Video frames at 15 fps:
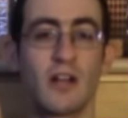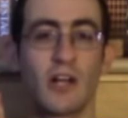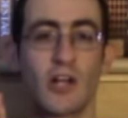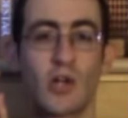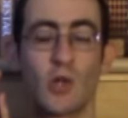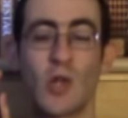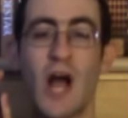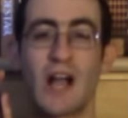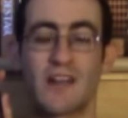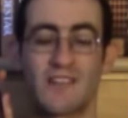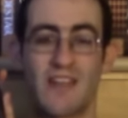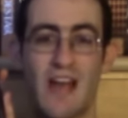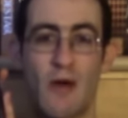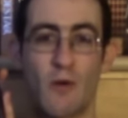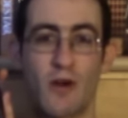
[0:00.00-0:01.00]
Clock
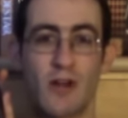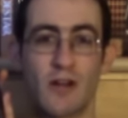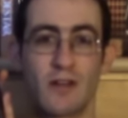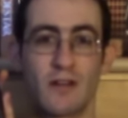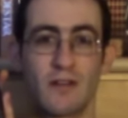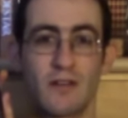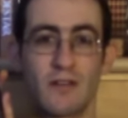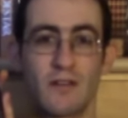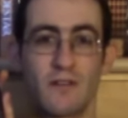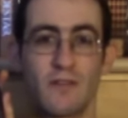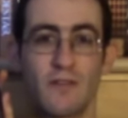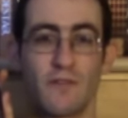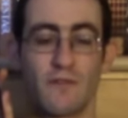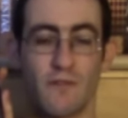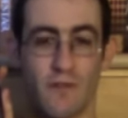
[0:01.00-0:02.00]
Tower
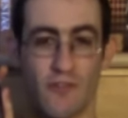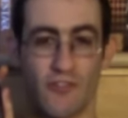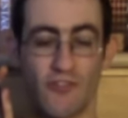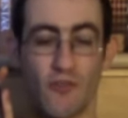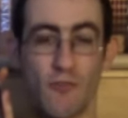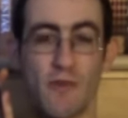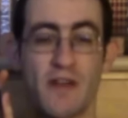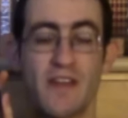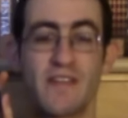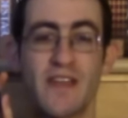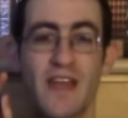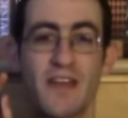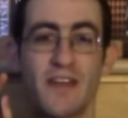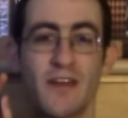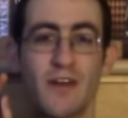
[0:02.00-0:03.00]
for the Super
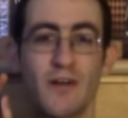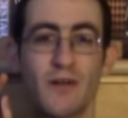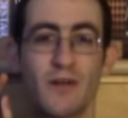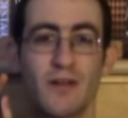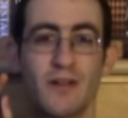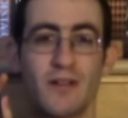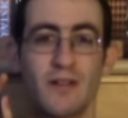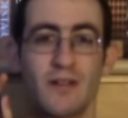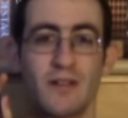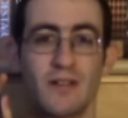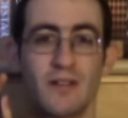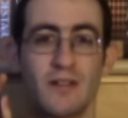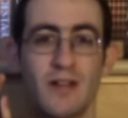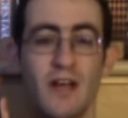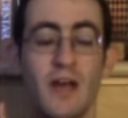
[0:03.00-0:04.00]
Nintendo.
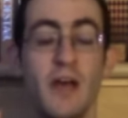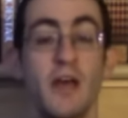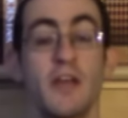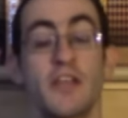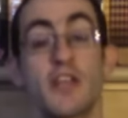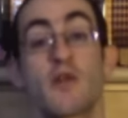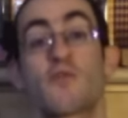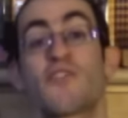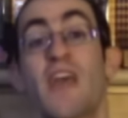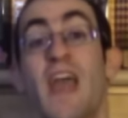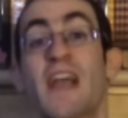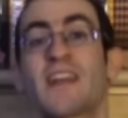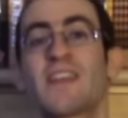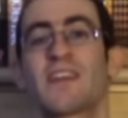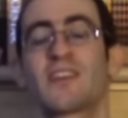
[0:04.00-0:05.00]
You know,
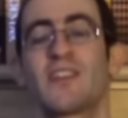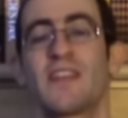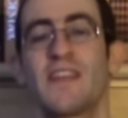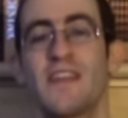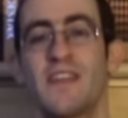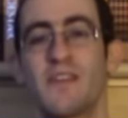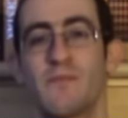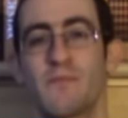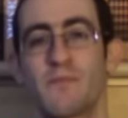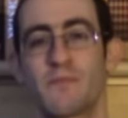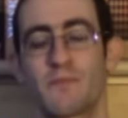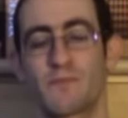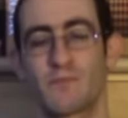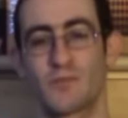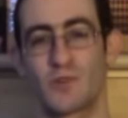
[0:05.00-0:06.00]
technically
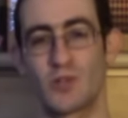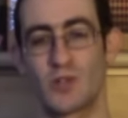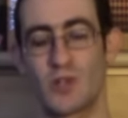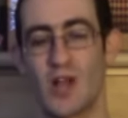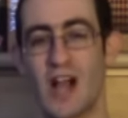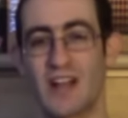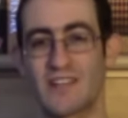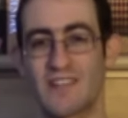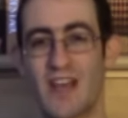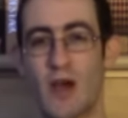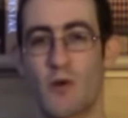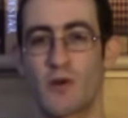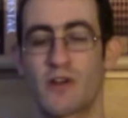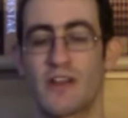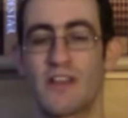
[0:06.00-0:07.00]
Clock
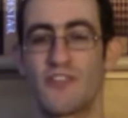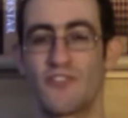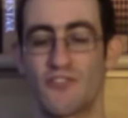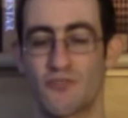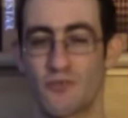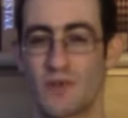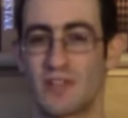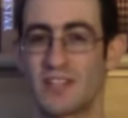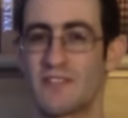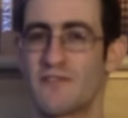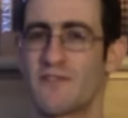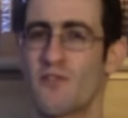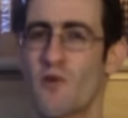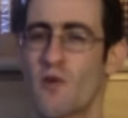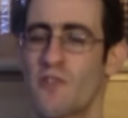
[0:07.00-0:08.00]
Tower isn't really
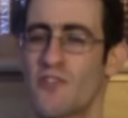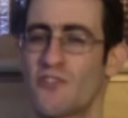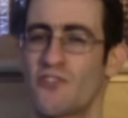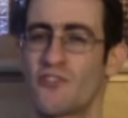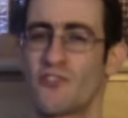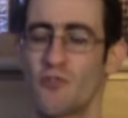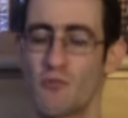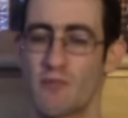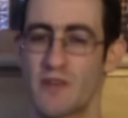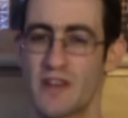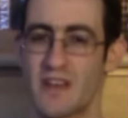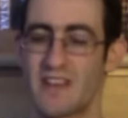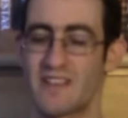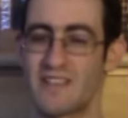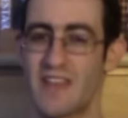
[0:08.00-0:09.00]
for the Super
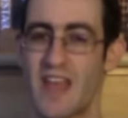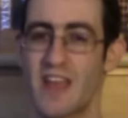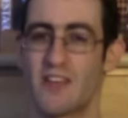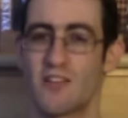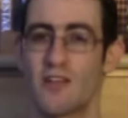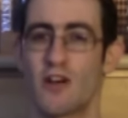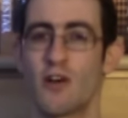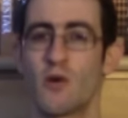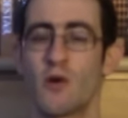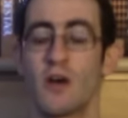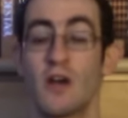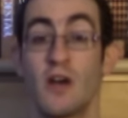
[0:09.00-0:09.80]
Nintendo.